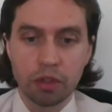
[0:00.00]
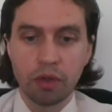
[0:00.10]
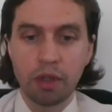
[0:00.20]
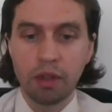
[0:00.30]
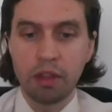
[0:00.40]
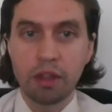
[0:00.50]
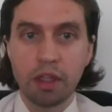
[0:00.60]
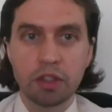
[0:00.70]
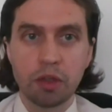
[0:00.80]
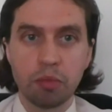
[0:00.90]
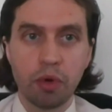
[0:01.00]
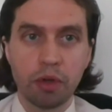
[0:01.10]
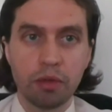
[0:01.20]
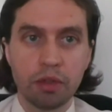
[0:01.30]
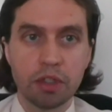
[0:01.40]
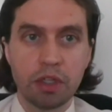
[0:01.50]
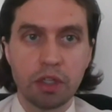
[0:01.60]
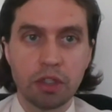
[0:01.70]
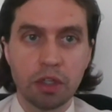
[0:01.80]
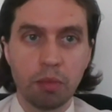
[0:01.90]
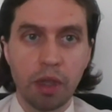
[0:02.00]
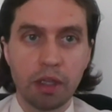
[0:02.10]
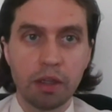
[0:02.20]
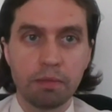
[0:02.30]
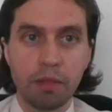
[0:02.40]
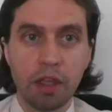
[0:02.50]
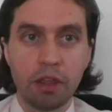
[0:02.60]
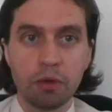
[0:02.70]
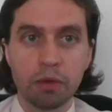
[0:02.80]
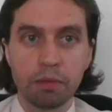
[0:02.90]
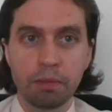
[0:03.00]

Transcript: So I think that's an important distinction to make. Thank you.